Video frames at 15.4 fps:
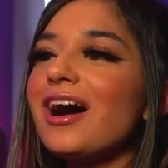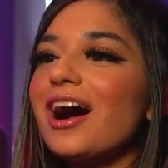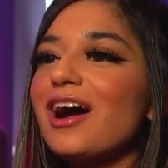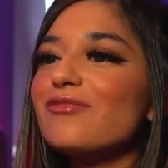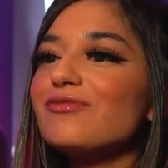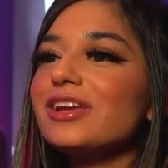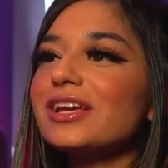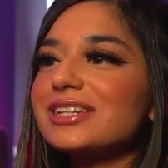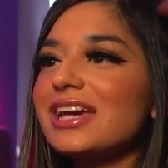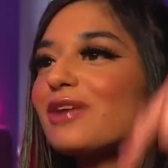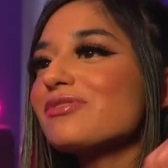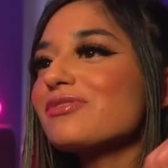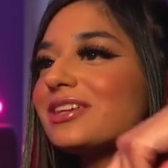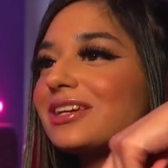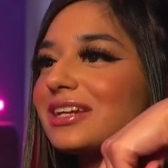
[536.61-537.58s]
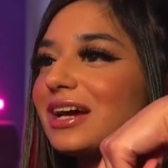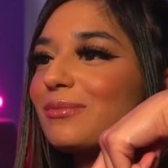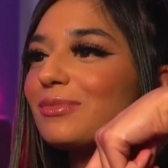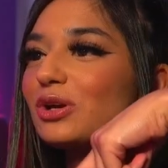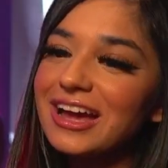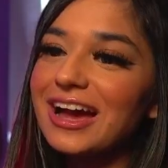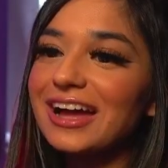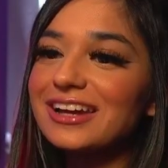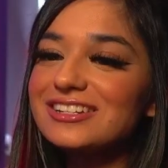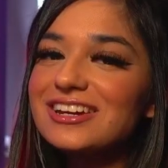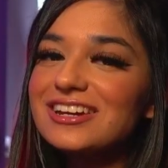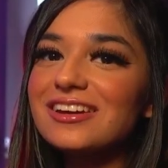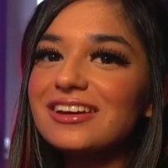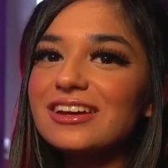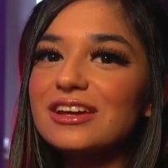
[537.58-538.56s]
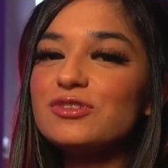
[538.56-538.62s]
I've linked everything down below. And yeah,
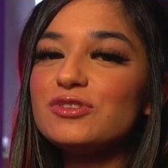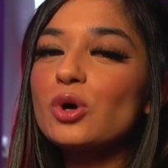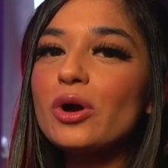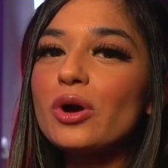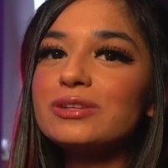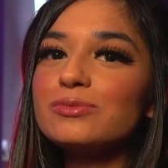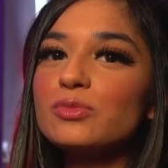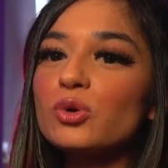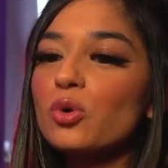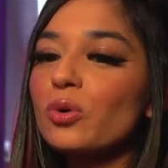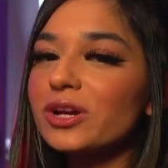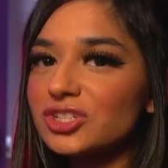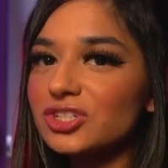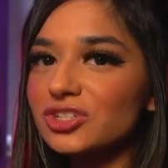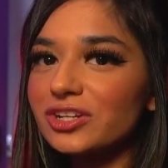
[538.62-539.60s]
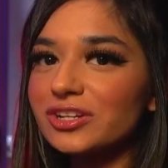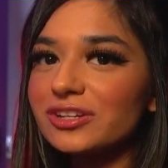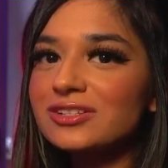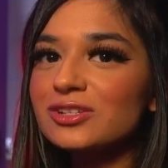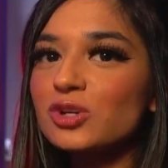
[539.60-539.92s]
if you've got any more questions,